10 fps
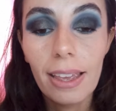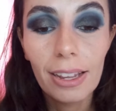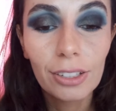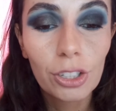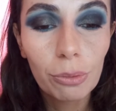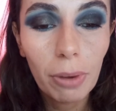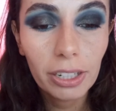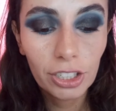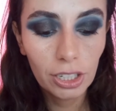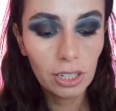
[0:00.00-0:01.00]
And to
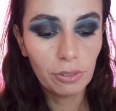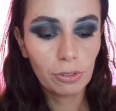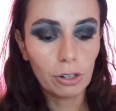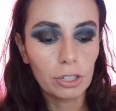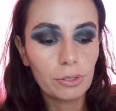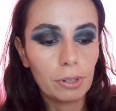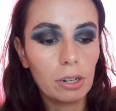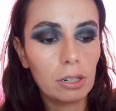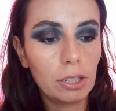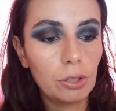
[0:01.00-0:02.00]
match it, of course, we're
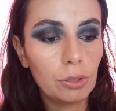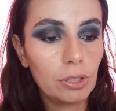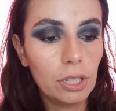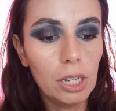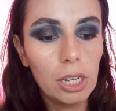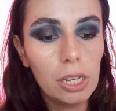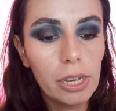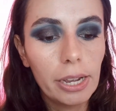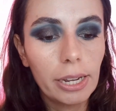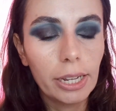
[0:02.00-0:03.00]
gonna use the
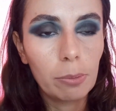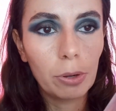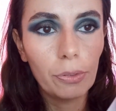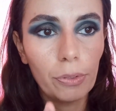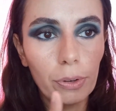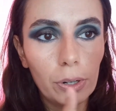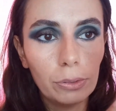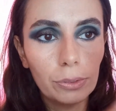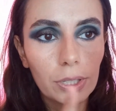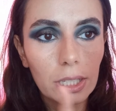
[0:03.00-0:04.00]
Game of
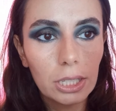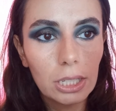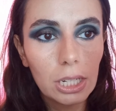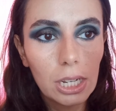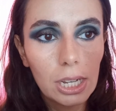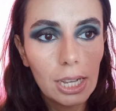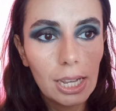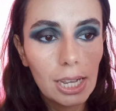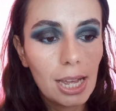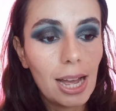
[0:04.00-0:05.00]
Thrones
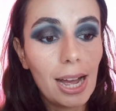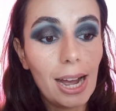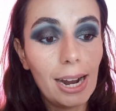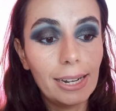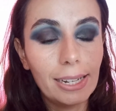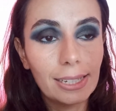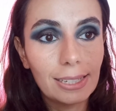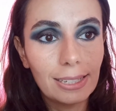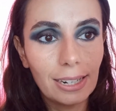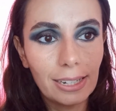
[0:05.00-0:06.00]
Arya
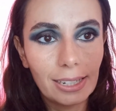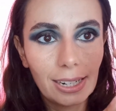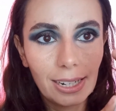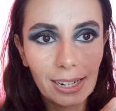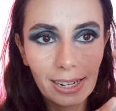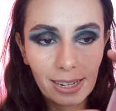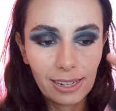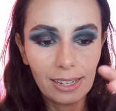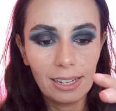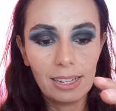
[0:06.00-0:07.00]
Stark.
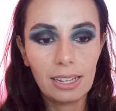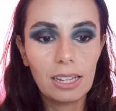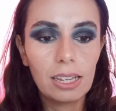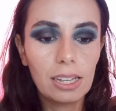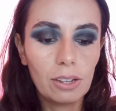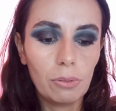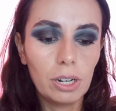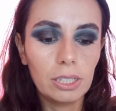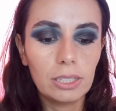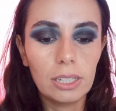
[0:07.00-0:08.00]
What
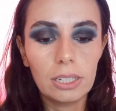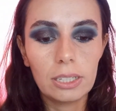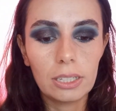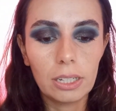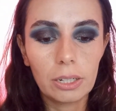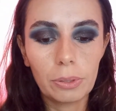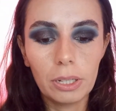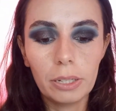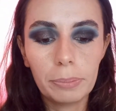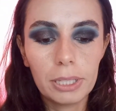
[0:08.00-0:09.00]
is this? Liquid
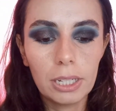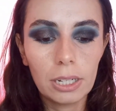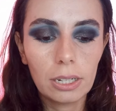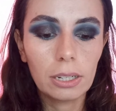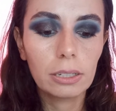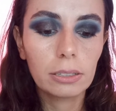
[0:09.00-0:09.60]
lipstick?